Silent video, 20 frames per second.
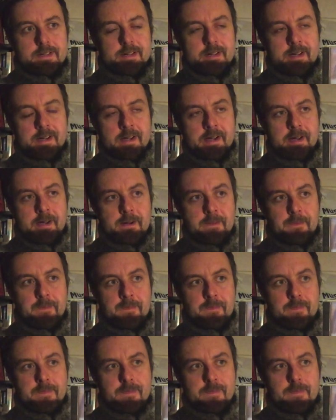
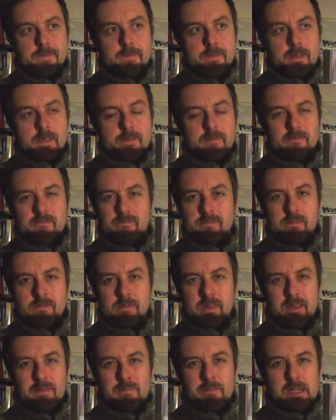um,
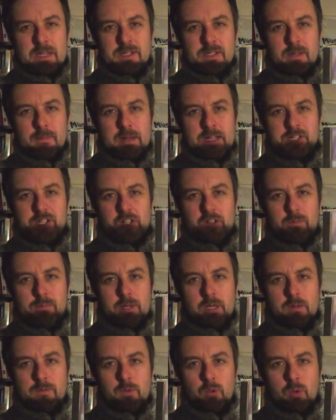it missed the magic of
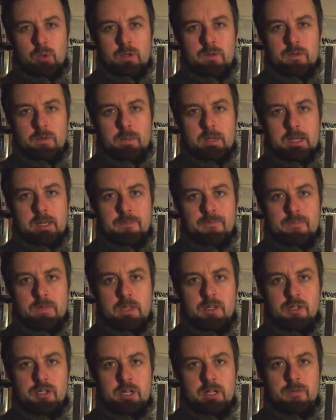Pink Floyd for me.
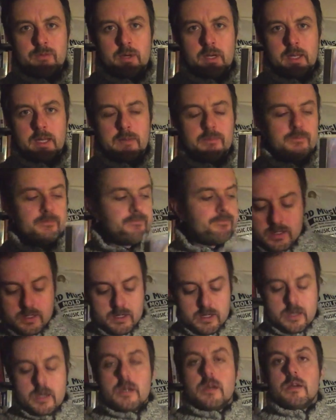Generally.
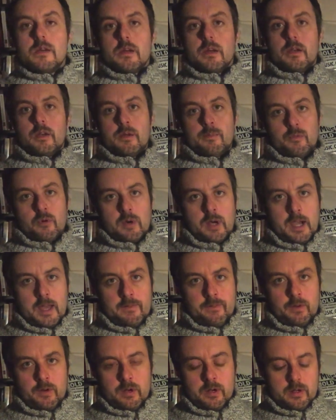Number
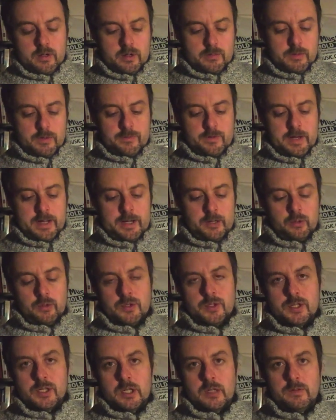eleven, I'm afraid,
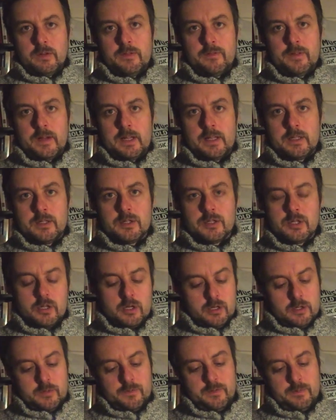also for fans
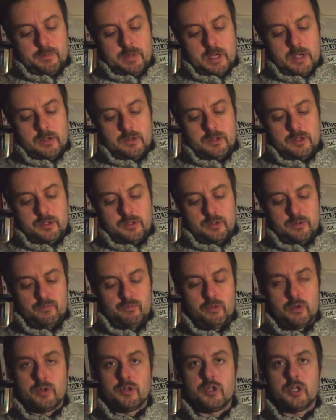of
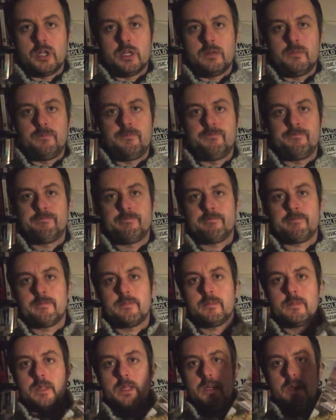post-Roger.
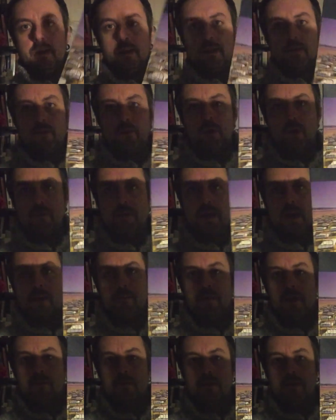I'll not be
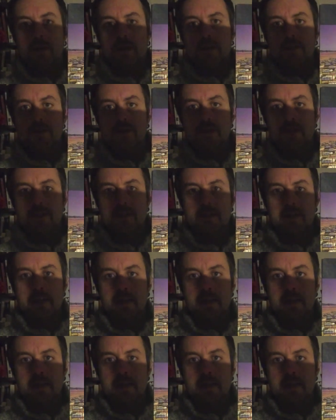happy with this. This